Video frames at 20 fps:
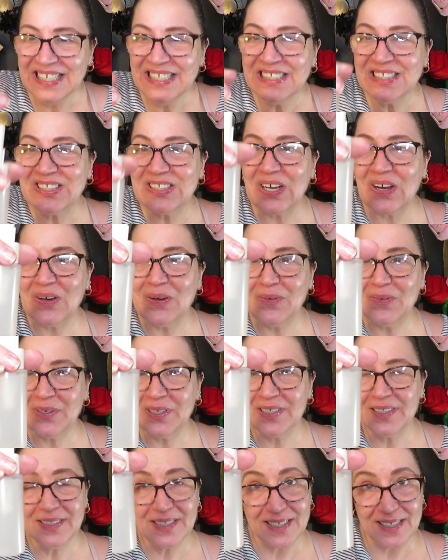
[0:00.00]
So
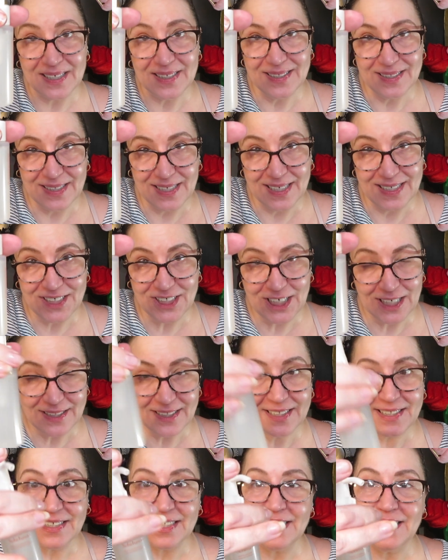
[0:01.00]
I shall
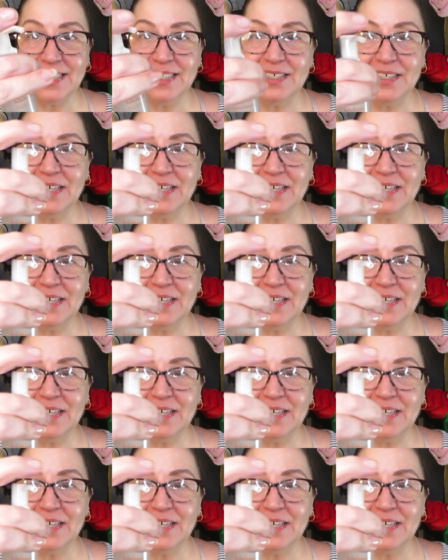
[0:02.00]
see